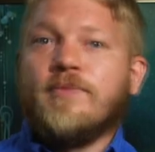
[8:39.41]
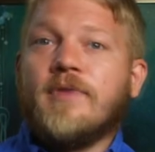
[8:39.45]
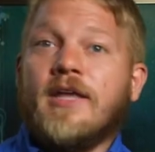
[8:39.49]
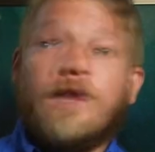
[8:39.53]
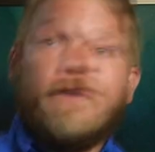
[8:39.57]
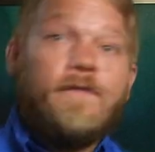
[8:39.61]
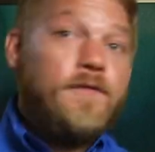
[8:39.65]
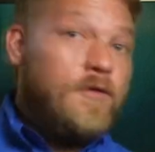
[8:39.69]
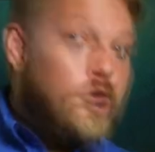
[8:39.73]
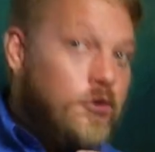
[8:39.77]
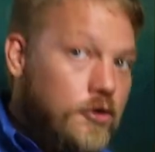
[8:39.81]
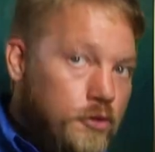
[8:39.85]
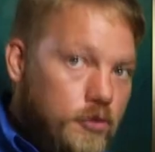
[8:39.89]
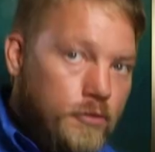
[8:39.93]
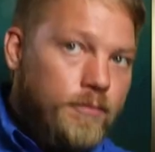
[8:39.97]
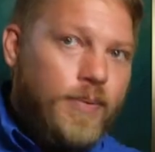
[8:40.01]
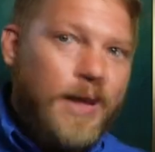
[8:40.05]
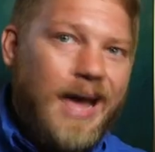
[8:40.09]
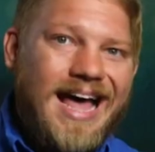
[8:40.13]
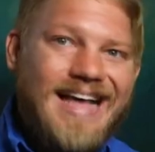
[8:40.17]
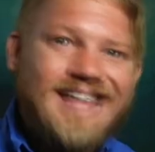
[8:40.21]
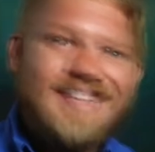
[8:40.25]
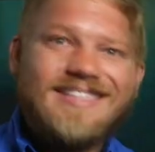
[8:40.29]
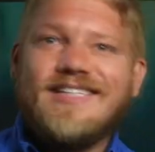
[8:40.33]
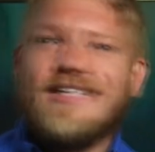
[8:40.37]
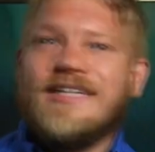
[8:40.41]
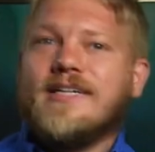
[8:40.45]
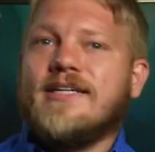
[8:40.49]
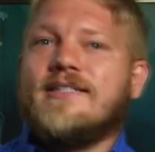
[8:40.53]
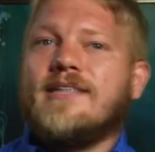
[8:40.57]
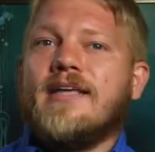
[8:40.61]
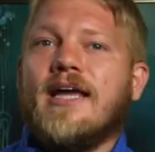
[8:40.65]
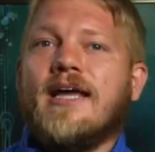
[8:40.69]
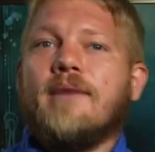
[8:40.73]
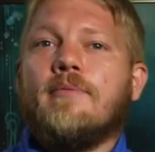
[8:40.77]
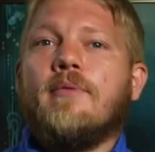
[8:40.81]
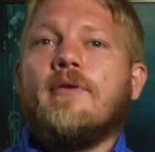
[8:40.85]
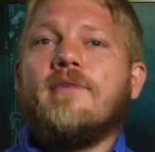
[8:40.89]
If you pass the
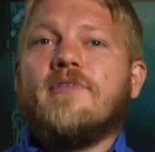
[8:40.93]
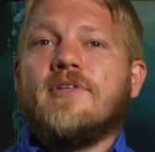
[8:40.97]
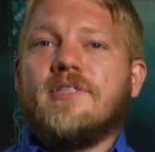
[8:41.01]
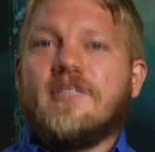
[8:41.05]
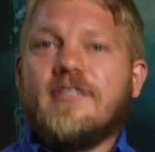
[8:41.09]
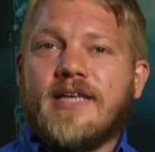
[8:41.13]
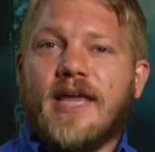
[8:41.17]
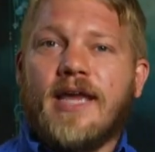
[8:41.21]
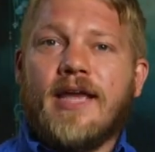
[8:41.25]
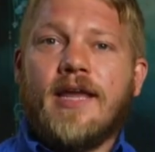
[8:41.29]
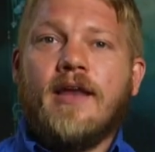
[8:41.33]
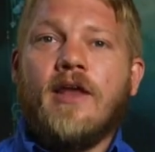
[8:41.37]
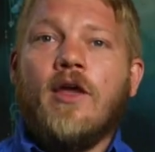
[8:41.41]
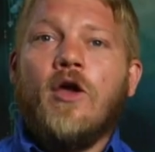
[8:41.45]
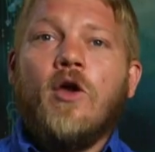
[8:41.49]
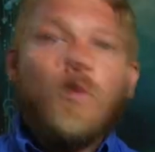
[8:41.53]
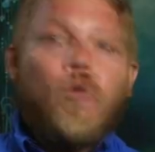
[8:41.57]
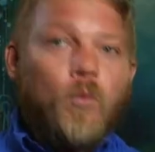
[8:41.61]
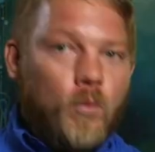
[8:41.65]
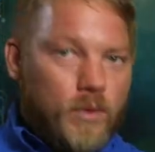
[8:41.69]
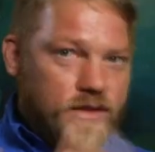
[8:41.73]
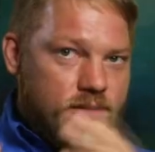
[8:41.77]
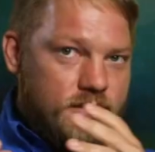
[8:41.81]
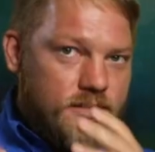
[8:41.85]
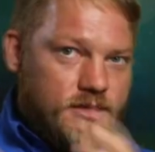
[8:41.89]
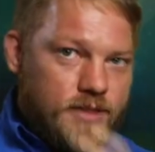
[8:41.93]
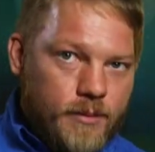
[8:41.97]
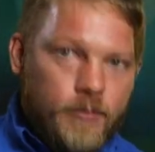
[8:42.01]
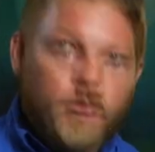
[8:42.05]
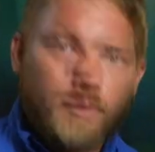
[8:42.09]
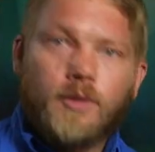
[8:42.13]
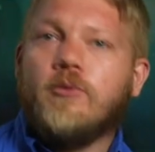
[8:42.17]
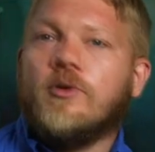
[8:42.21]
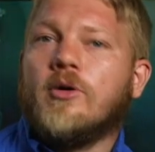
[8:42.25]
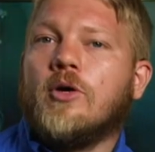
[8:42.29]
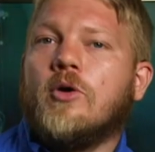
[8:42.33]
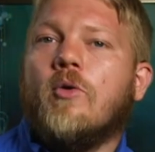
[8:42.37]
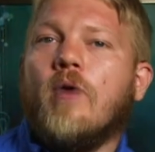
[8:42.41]
exam of a state with
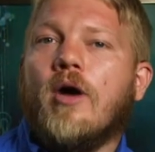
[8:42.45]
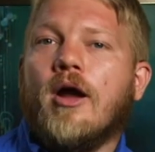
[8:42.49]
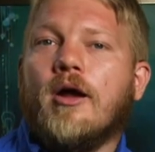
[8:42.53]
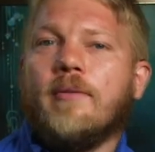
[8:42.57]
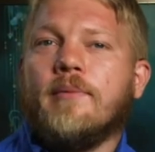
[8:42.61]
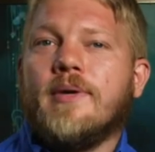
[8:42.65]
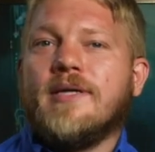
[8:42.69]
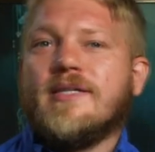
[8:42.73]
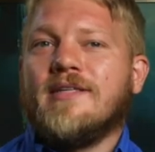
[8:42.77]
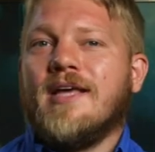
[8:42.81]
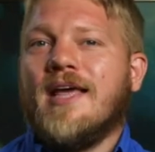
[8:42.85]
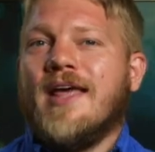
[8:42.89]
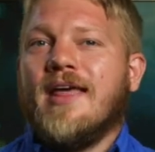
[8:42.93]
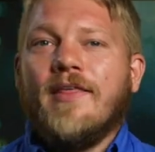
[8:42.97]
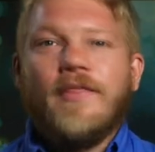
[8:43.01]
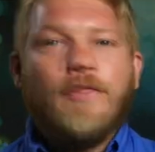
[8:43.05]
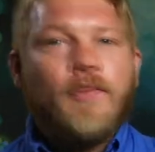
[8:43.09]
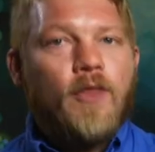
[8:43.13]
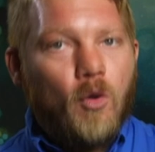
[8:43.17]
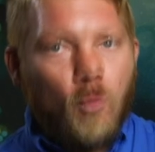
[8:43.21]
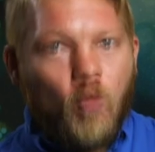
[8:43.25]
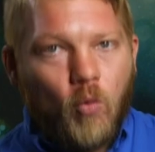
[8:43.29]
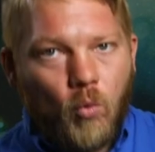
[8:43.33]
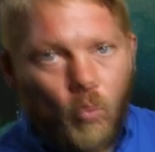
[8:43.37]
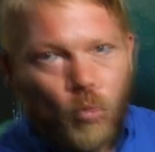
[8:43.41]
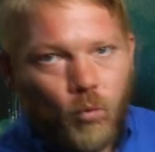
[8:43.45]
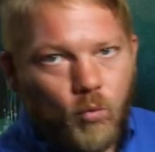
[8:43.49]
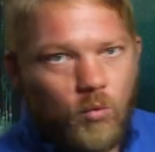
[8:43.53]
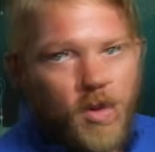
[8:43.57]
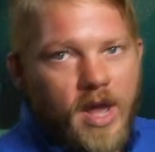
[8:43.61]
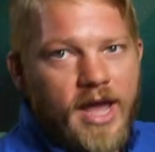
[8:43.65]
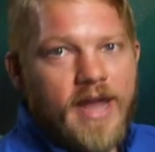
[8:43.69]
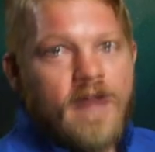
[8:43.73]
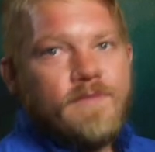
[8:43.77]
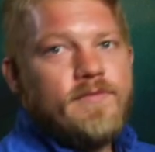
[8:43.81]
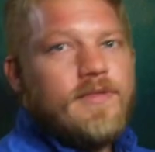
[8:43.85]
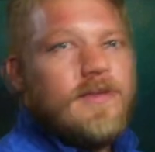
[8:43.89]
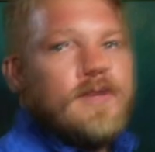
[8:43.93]
similar requirements, they'll
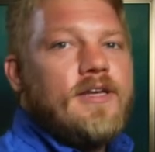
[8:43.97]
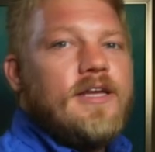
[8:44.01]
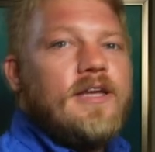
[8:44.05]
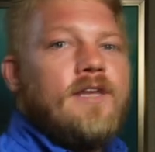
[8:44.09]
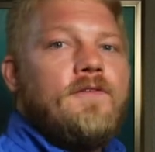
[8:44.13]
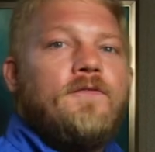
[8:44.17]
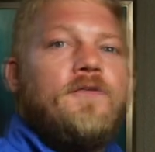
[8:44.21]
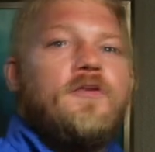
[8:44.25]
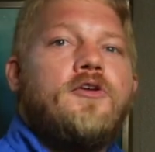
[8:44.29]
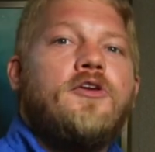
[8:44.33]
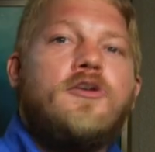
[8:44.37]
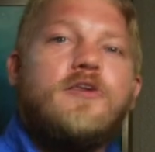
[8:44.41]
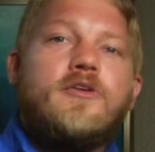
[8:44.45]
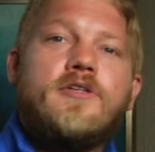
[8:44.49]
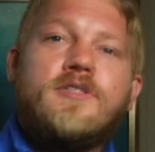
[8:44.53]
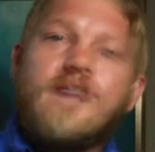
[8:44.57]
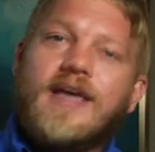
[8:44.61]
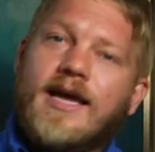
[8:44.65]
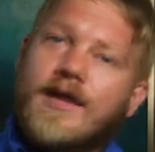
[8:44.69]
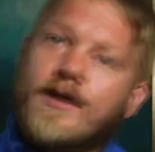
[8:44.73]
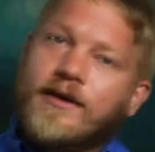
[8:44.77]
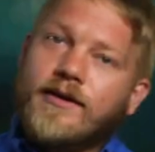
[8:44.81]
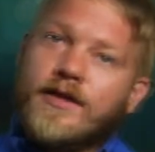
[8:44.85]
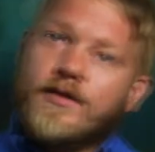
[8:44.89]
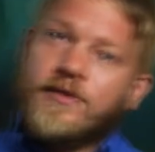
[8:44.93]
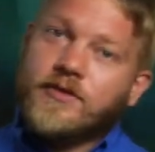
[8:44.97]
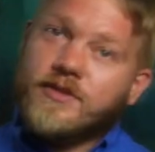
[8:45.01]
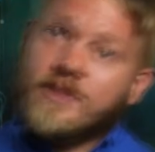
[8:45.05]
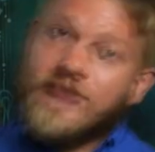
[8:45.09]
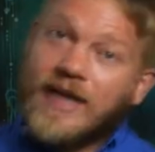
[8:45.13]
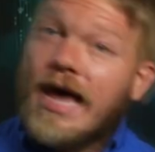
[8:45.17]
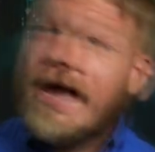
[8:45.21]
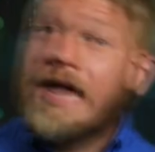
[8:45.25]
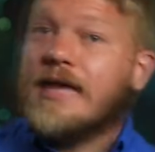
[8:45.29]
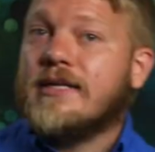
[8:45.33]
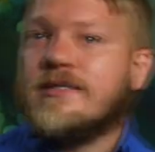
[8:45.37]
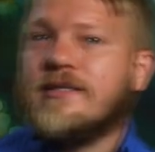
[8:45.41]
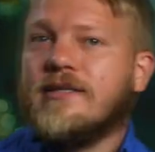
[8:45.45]
waive the need for you to take another
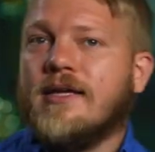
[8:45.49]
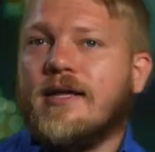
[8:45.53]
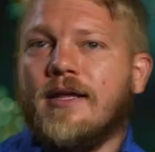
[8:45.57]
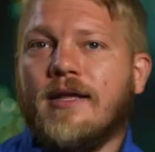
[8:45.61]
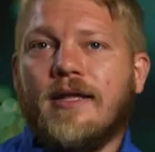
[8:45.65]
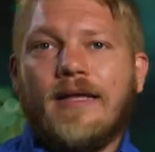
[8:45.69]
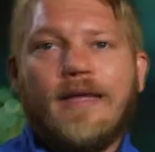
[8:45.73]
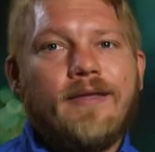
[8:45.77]
test.